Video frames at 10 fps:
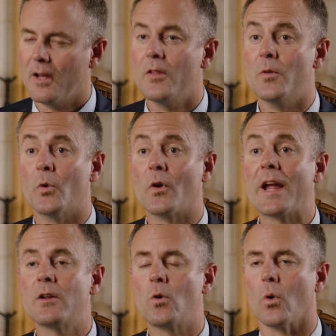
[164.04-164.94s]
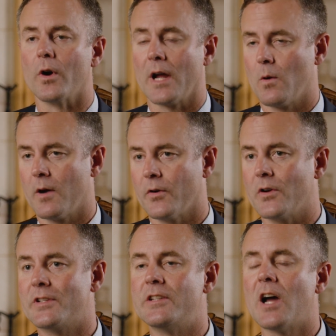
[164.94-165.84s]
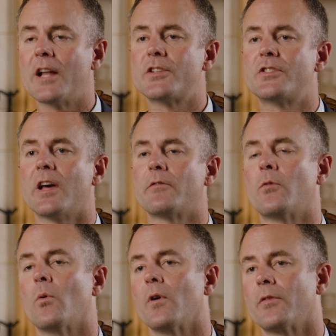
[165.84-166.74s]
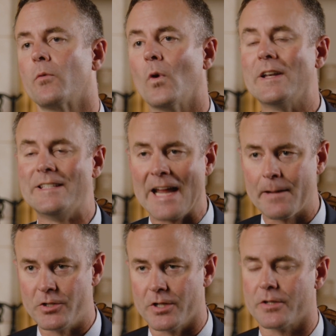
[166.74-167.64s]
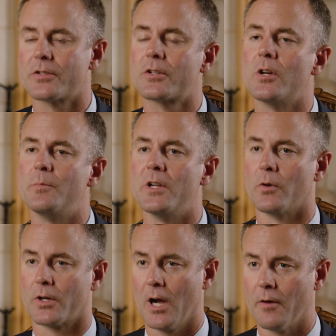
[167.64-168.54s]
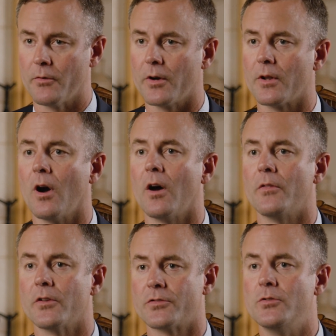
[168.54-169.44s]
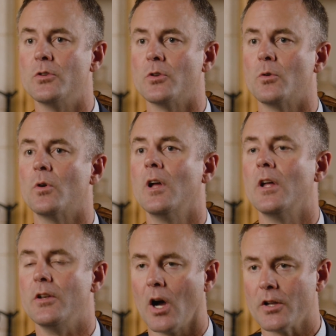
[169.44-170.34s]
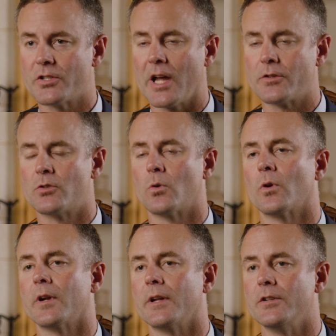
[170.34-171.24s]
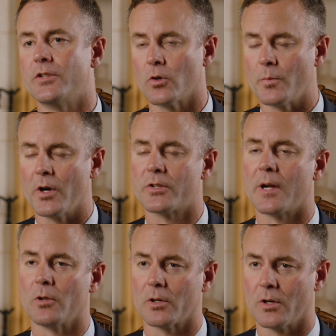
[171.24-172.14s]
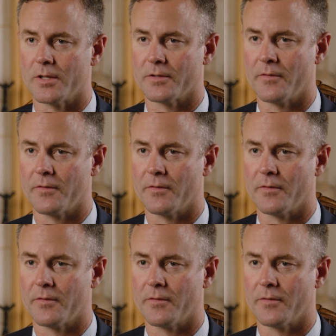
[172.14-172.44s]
The Moragne court, however, did not set forth what damages could be recovered on this new non-statutory General Maritime law cause of